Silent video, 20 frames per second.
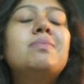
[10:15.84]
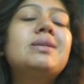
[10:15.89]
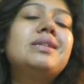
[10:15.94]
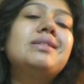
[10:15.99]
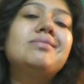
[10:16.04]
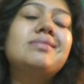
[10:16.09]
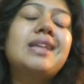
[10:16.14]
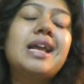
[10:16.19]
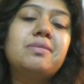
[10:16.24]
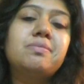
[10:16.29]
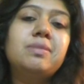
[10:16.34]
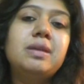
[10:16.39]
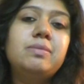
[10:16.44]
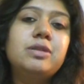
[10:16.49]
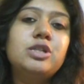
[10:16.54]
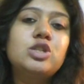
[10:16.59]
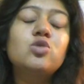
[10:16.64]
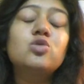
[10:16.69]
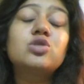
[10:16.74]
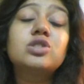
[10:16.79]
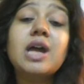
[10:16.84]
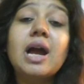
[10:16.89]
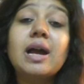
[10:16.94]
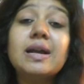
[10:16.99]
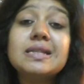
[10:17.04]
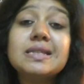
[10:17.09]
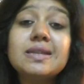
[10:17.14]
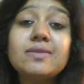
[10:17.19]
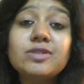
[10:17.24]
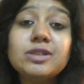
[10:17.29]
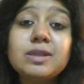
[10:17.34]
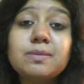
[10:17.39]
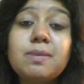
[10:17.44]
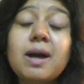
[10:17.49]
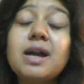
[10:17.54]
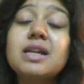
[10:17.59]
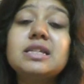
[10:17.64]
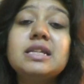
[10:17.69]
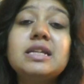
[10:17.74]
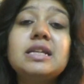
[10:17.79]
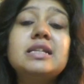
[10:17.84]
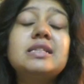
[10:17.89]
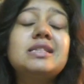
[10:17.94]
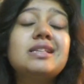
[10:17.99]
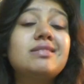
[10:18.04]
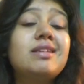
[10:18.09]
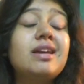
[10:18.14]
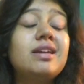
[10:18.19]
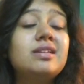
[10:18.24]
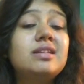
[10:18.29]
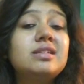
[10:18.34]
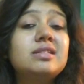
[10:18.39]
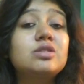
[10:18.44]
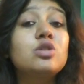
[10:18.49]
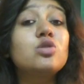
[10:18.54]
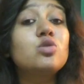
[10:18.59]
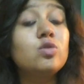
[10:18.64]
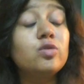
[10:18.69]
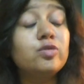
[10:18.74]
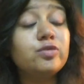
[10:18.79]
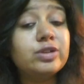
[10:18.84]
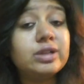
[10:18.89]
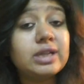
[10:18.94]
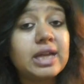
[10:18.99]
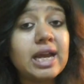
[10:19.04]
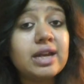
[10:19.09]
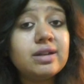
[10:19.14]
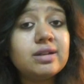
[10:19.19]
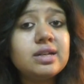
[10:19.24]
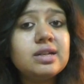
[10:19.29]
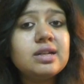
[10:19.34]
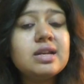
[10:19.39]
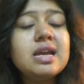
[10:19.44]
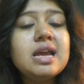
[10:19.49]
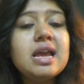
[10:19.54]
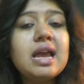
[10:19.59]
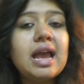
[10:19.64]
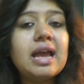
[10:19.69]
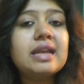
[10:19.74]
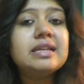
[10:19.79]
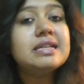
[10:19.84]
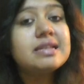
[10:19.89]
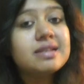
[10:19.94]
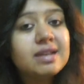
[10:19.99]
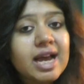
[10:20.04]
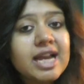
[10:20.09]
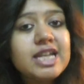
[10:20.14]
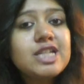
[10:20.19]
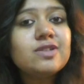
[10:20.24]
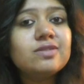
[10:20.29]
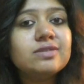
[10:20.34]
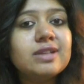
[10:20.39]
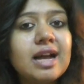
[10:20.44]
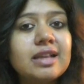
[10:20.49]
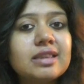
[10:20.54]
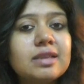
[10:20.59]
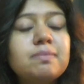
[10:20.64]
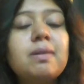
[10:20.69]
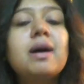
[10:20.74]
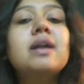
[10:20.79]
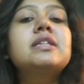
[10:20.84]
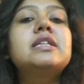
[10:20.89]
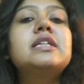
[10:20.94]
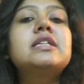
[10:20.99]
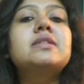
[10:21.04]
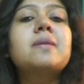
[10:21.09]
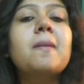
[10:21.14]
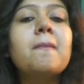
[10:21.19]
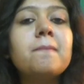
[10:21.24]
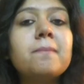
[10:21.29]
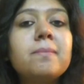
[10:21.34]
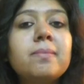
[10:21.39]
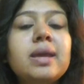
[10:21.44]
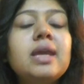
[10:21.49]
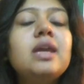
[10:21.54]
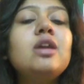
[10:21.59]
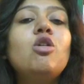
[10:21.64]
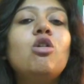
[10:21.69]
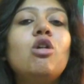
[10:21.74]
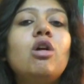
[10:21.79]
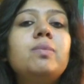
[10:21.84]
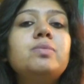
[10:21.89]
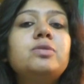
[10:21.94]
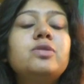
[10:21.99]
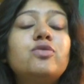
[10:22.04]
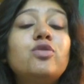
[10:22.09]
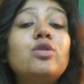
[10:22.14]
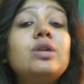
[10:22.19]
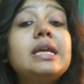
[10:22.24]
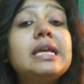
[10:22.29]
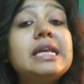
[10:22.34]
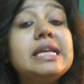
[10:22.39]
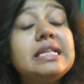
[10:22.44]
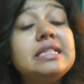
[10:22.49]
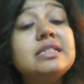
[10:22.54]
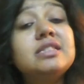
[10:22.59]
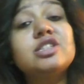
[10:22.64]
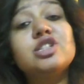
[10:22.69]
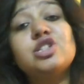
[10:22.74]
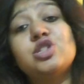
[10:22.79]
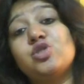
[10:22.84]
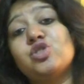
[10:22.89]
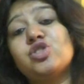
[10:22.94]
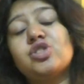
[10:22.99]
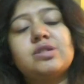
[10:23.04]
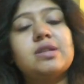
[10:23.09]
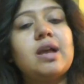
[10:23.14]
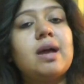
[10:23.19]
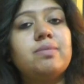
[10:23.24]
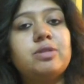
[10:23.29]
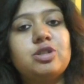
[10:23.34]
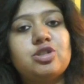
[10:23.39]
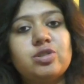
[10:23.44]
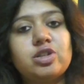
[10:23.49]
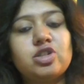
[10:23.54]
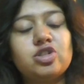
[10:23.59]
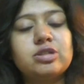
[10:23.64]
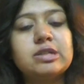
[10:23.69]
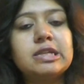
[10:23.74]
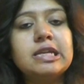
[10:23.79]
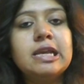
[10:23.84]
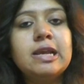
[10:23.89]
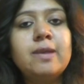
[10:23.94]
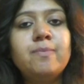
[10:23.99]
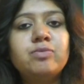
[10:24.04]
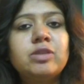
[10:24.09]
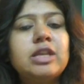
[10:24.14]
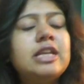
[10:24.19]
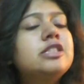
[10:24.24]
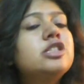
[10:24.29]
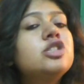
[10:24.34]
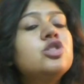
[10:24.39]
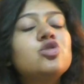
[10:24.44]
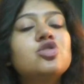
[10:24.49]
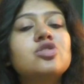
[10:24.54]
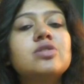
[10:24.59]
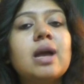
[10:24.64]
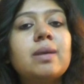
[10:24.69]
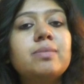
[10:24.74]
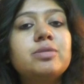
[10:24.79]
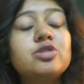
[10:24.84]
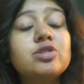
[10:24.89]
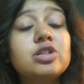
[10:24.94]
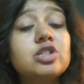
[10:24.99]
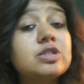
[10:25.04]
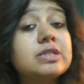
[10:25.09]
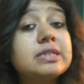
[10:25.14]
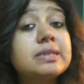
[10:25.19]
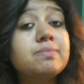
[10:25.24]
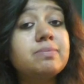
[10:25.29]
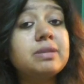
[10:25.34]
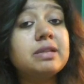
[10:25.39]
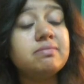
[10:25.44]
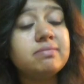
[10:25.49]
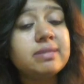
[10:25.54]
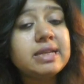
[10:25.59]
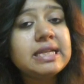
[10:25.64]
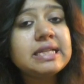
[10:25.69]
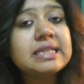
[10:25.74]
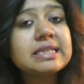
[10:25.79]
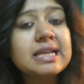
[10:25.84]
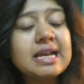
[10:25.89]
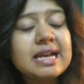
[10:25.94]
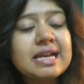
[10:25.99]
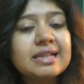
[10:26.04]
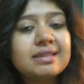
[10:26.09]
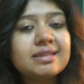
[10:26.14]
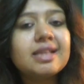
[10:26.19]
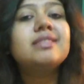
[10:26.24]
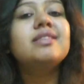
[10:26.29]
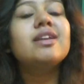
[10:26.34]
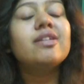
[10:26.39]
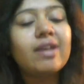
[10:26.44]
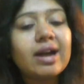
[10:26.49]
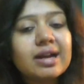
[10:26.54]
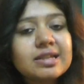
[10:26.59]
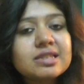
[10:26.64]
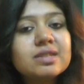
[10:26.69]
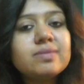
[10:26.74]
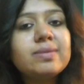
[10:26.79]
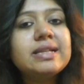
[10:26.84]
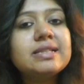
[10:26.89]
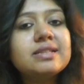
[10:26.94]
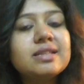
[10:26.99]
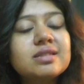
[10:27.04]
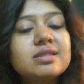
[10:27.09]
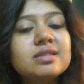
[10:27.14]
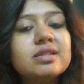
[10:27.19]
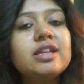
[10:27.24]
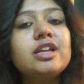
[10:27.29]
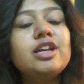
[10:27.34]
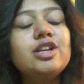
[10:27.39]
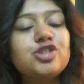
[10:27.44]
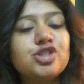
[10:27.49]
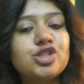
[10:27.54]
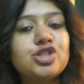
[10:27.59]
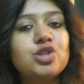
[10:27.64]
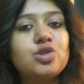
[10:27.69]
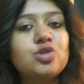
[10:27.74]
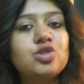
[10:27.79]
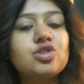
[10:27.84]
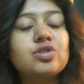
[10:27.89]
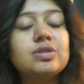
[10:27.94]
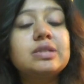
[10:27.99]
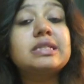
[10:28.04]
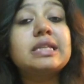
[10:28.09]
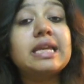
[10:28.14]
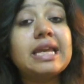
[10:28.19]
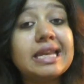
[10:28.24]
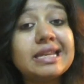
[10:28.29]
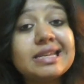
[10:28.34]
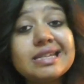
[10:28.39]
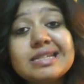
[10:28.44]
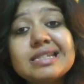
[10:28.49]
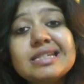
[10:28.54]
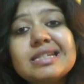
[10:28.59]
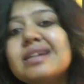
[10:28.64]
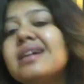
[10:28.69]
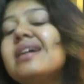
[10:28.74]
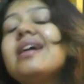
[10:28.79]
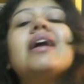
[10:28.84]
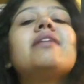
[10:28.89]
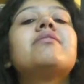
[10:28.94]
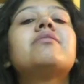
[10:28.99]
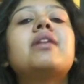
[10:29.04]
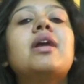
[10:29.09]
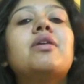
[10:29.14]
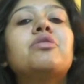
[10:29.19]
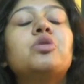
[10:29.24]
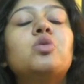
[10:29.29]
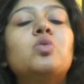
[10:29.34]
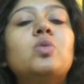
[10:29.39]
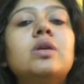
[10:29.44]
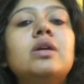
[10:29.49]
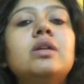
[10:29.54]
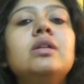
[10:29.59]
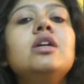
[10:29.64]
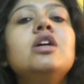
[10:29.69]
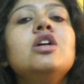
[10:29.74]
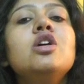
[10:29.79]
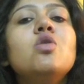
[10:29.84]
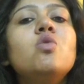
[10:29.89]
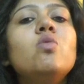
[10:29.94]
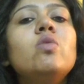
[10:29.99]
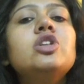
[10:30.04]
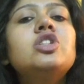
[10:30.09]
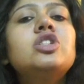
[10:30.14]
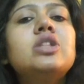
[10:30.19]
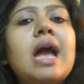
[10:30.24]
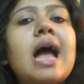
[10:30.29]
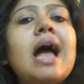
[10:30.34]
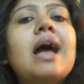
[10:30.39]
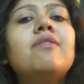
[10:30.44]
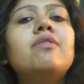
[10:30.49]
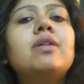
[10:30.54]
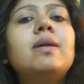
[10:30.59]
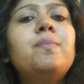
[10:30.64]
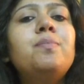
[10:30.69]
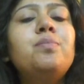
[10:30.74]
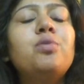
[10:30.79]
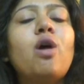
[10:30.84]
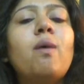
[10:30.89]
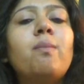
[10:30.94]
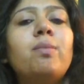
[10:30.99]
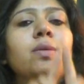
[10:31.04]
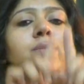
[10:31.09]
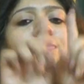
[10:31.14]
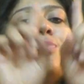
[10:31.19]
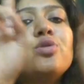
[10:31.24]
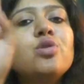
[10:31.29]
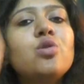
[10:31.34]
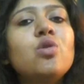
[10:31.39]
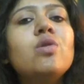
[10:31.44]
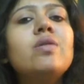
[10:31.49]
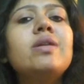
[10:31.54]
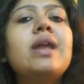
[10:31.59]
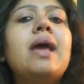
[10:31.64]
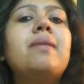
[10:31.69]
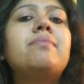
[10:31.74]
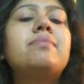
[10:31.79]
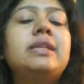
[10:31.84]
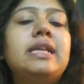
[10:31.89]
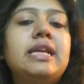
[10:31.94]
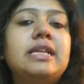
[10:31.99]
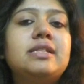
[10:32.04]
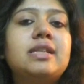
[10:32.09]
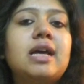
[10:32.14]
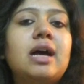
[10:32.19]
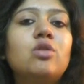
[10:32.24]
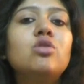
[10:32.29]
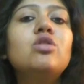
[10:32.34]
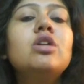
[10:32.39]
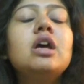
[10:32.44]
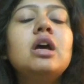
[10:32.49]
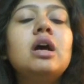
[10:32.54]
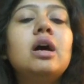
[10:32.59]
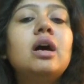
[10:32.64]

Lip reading: But that may be too tiresome for the parties. There is room for error, and in light of that, the parties may opt for institutional arbitration. Institutional arbitration simply means that there are some existing institutions in India and around the world which have a proper program laid down.